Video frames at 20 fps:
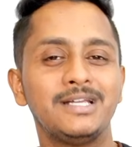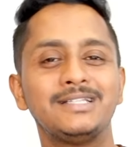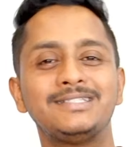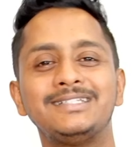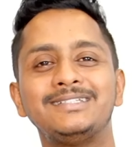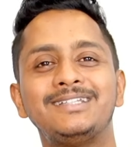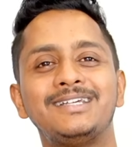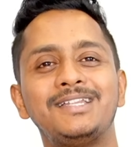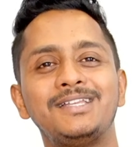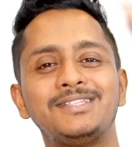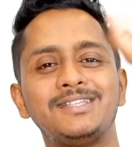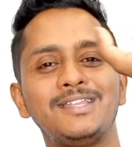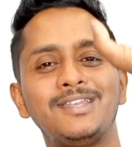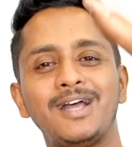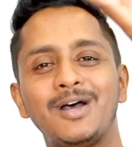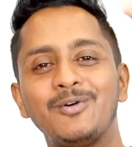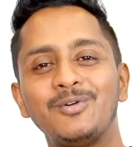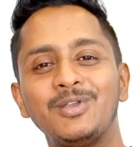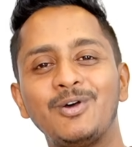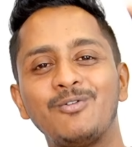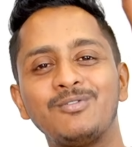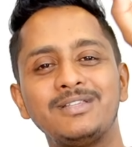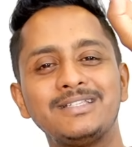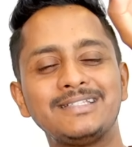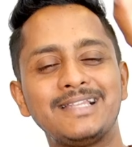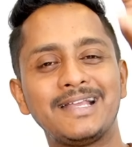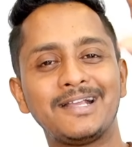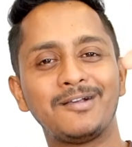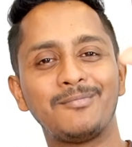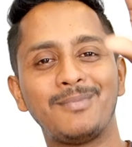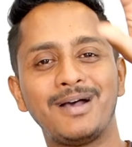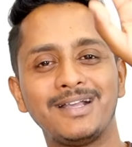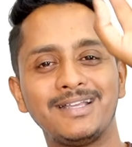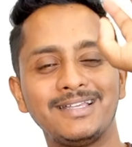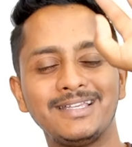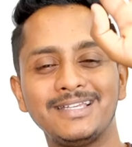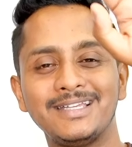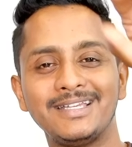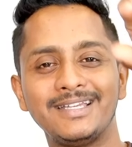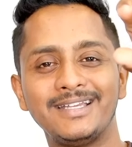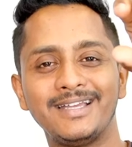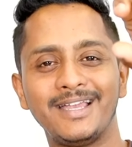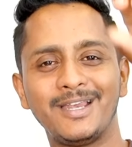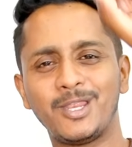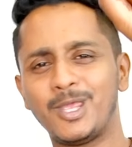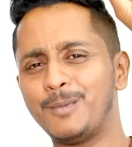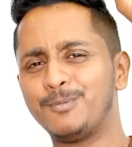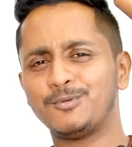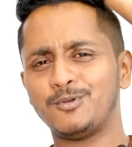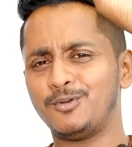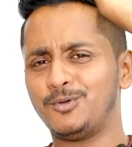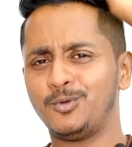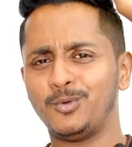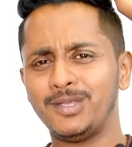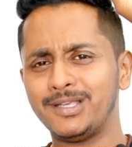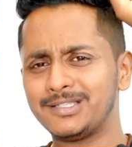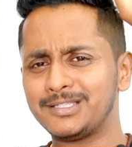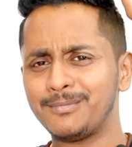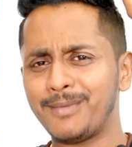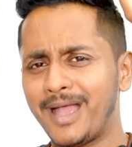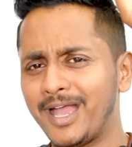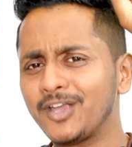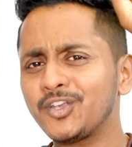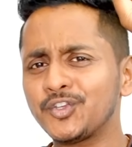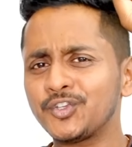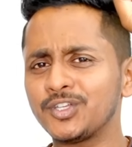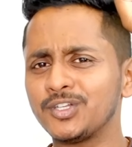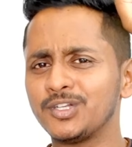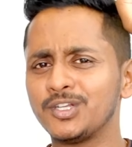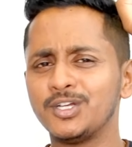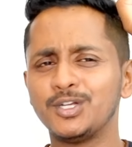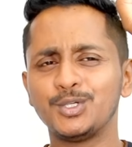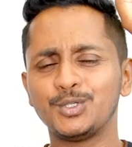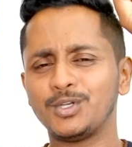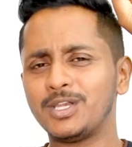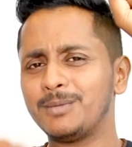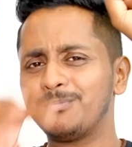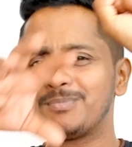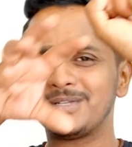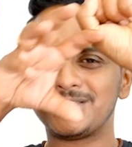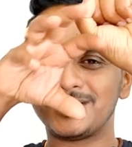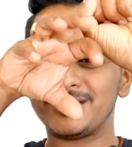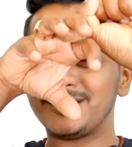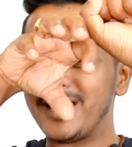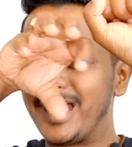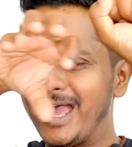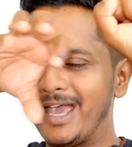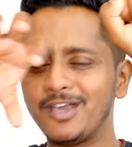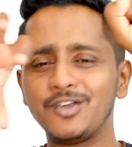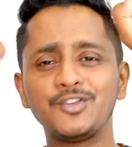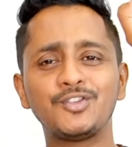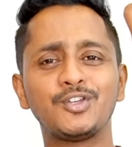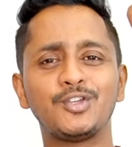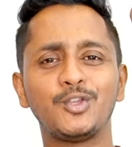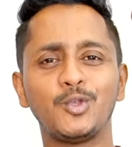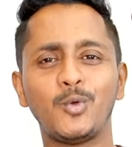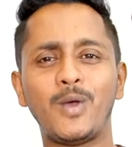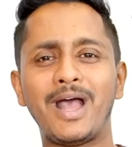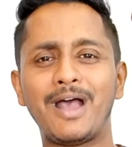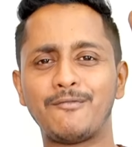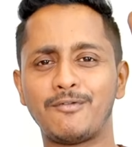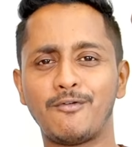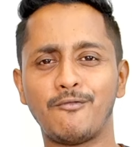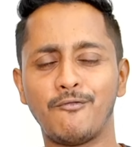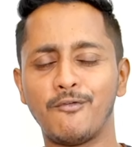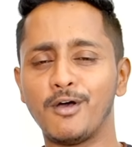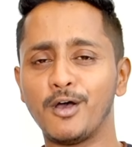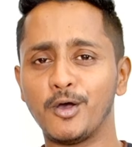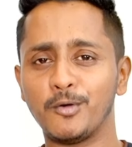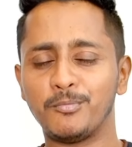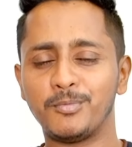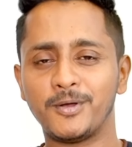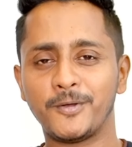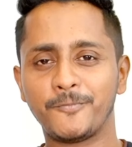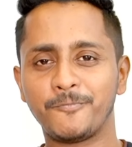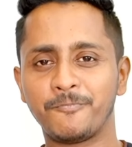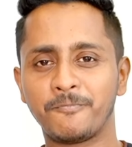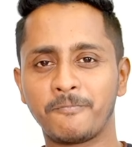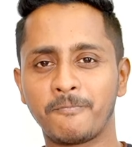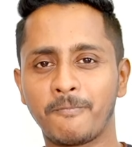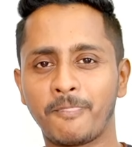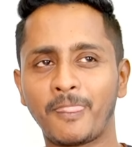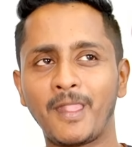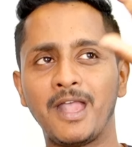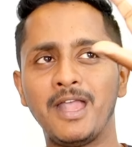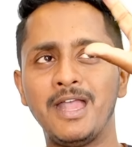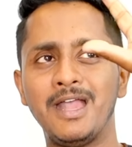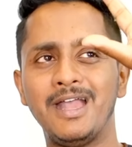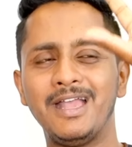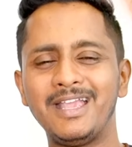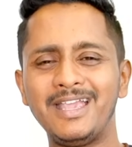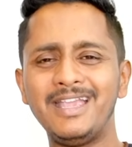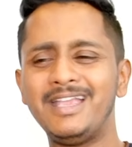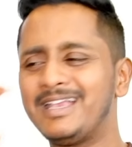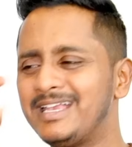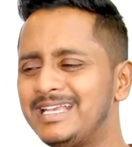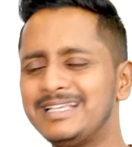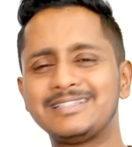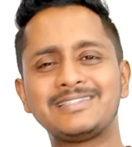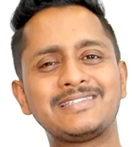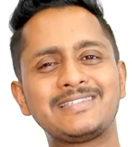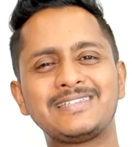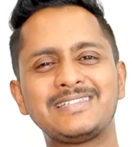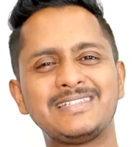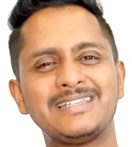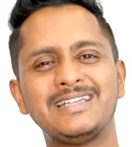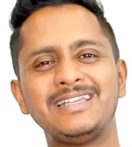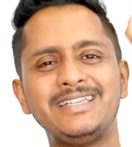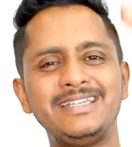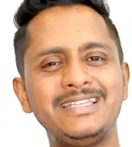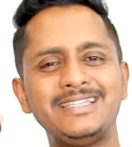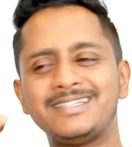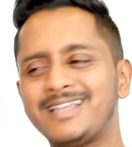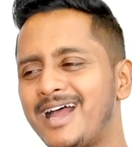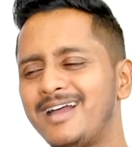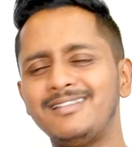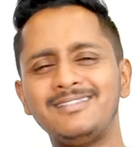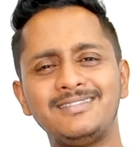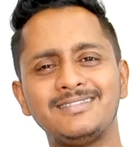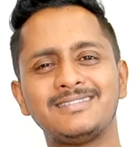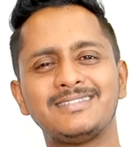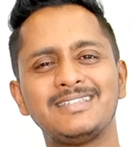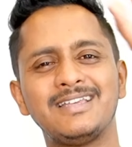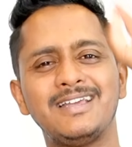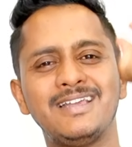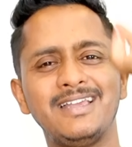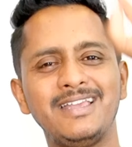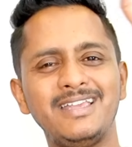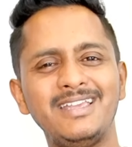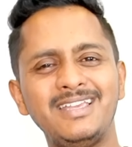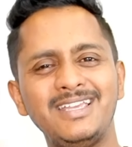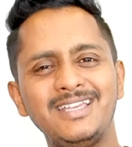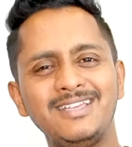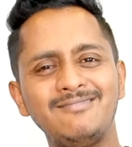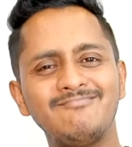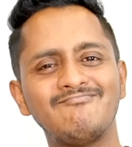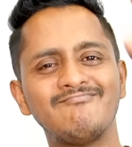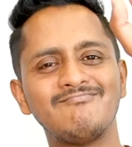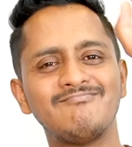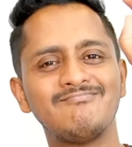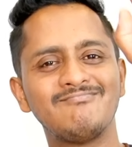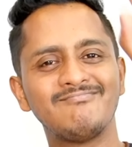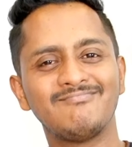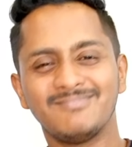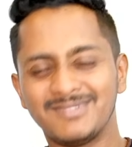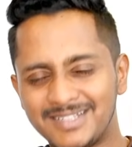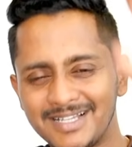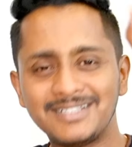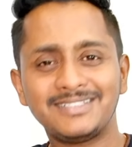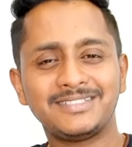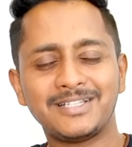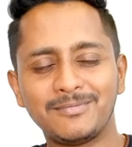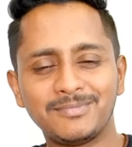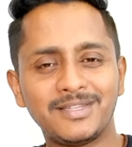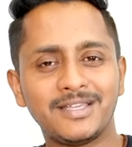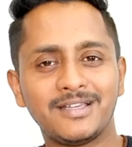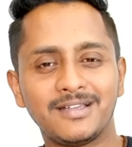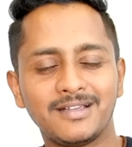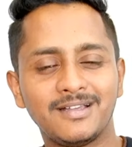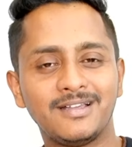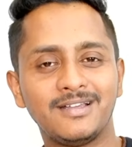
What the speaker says: See, there is a noun. Noun is like a monkey. It keeps on doing some action. To represent the action, you have a verb. He eats. He dances. He does something.